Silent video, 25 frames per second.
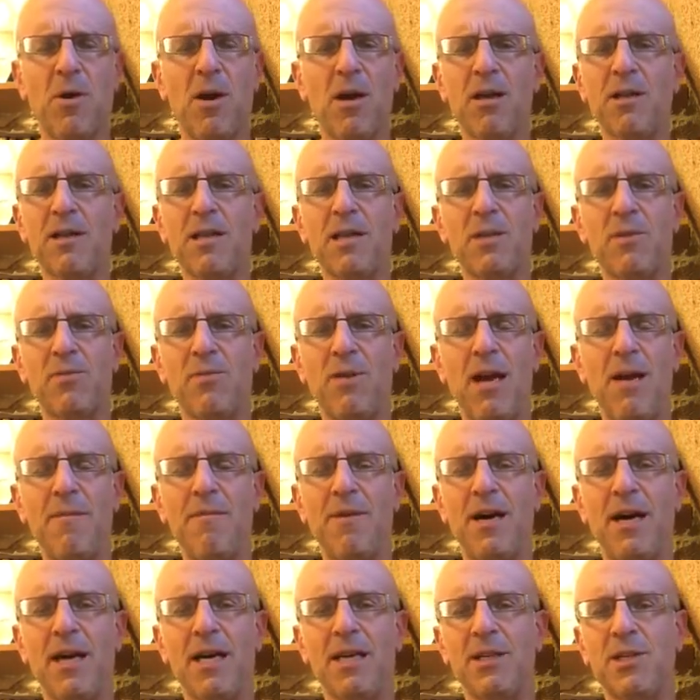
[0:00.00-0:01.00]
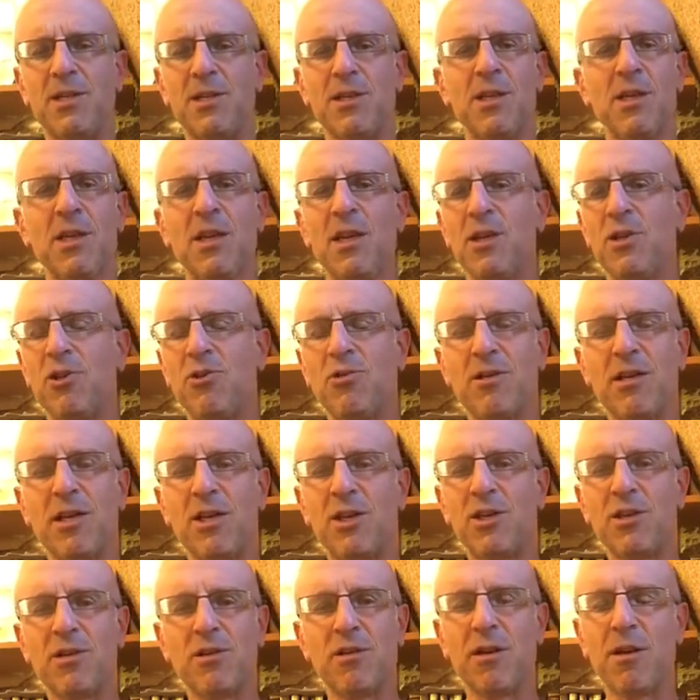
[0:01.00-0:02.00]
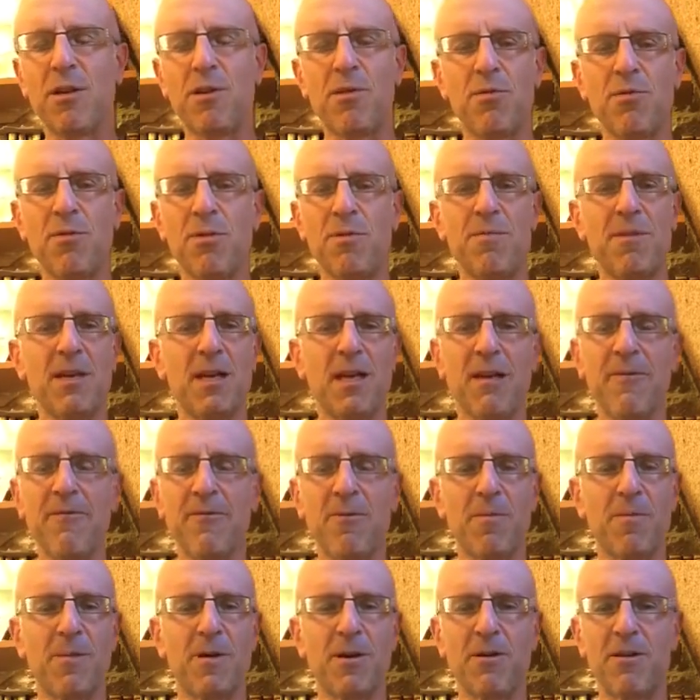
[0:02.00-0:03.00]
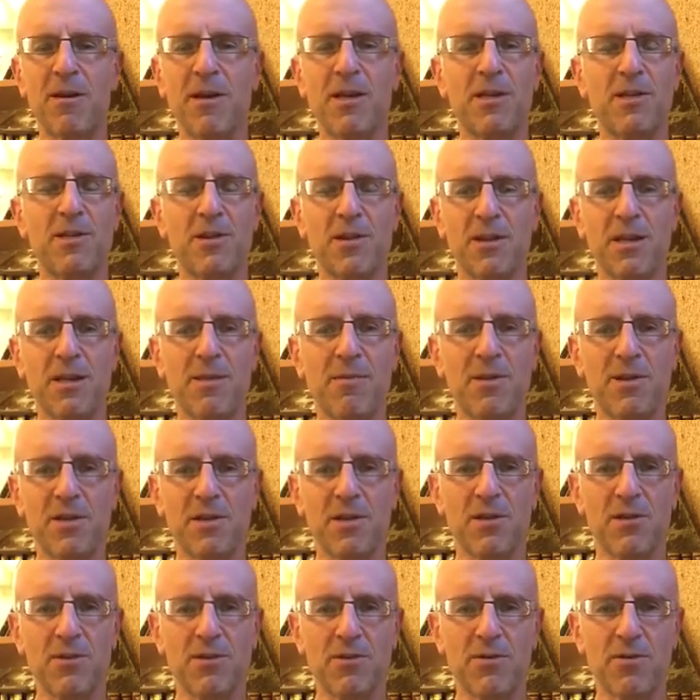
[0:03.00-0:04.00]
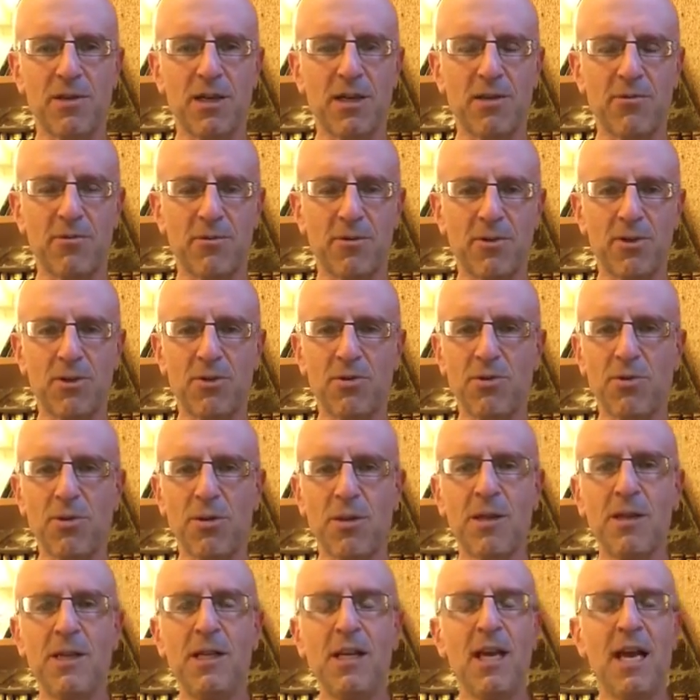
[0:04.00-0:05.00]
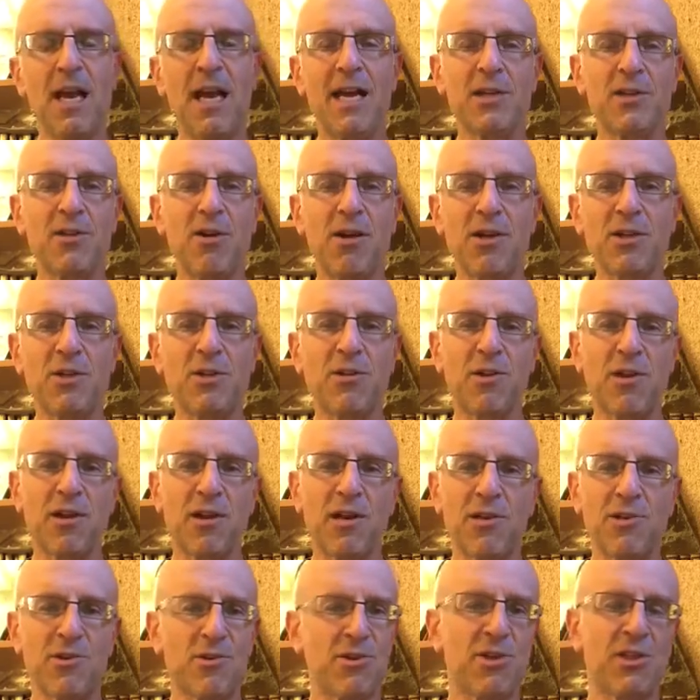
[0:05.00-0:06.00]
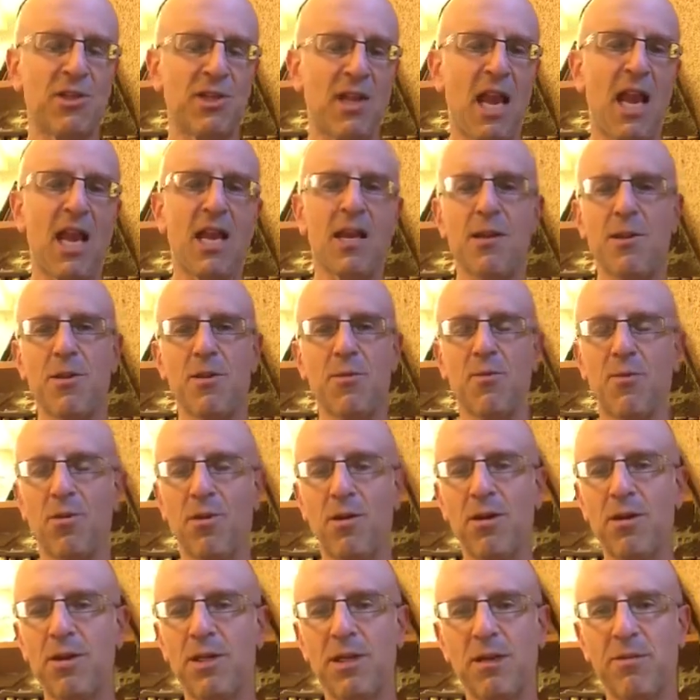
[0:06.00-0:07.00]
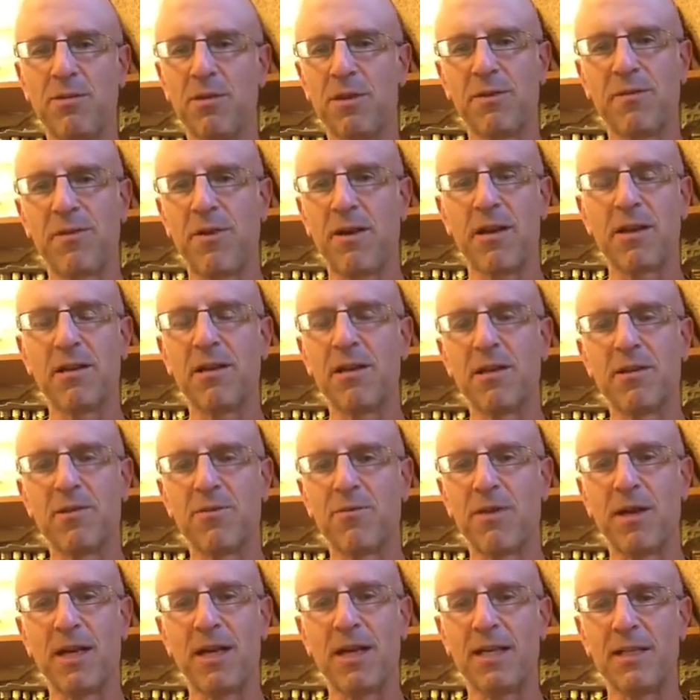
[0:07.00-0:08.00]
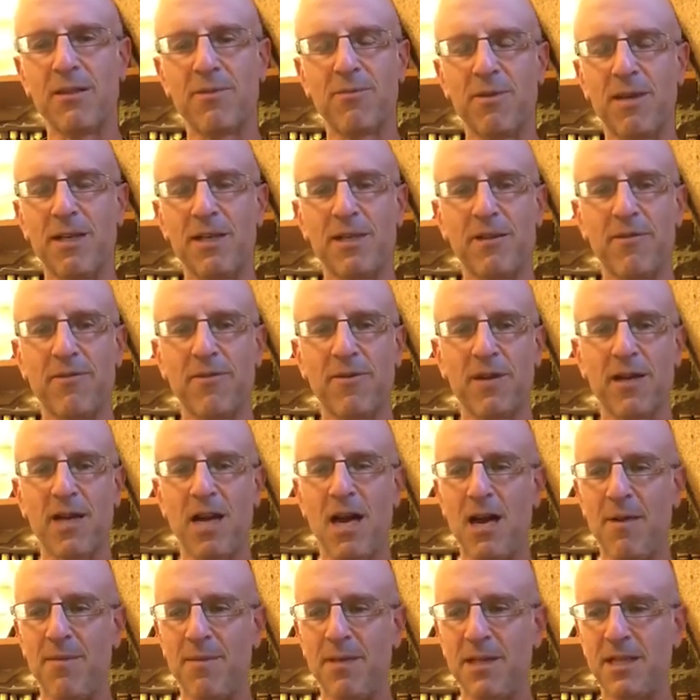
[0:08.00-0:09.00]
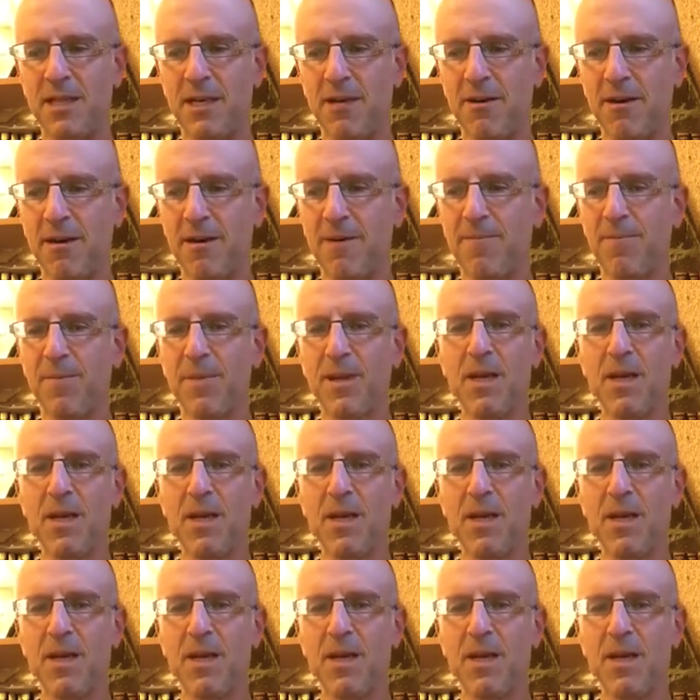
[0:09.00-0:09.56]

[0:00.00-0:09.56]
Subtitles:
part, these rabbis traditionally through the medieval period took them as literal truth. As long as you could understand the words, it was very little reason for commentary.